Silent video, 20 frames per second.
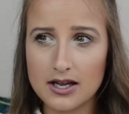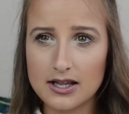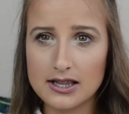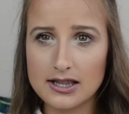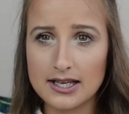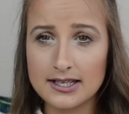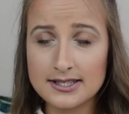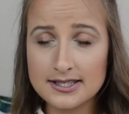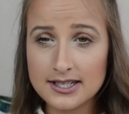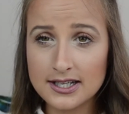
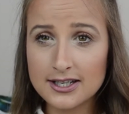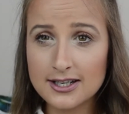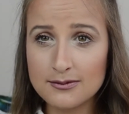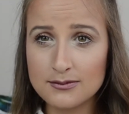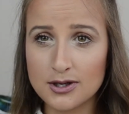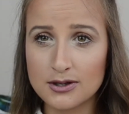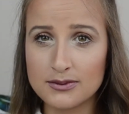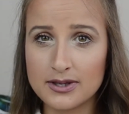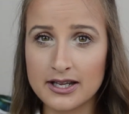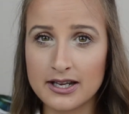Let's take a
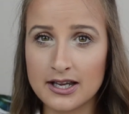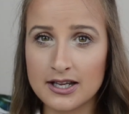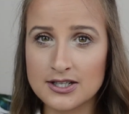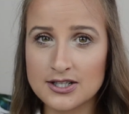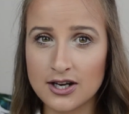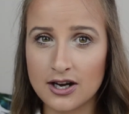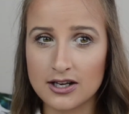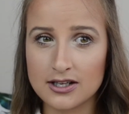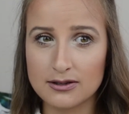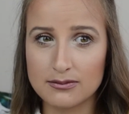moment and
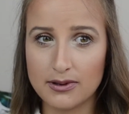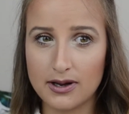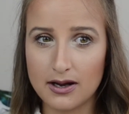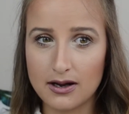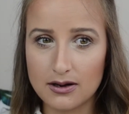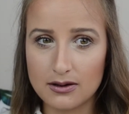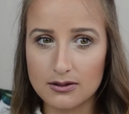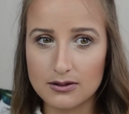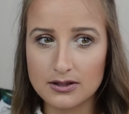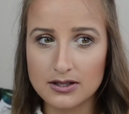talk
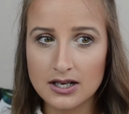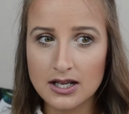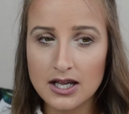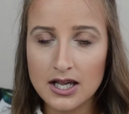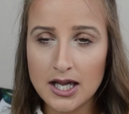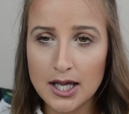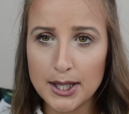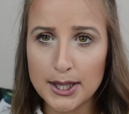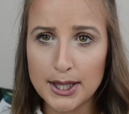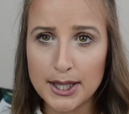about
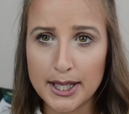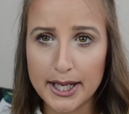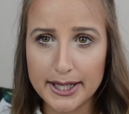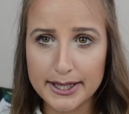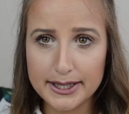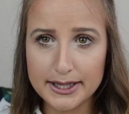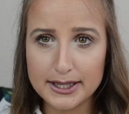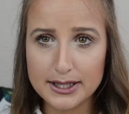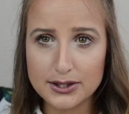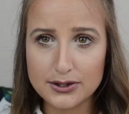
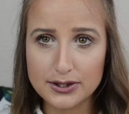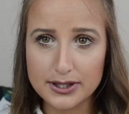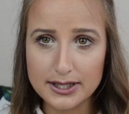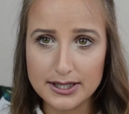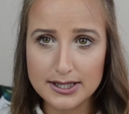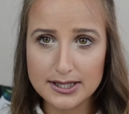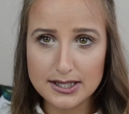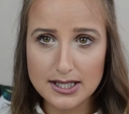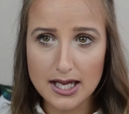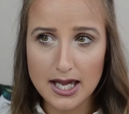90 degrees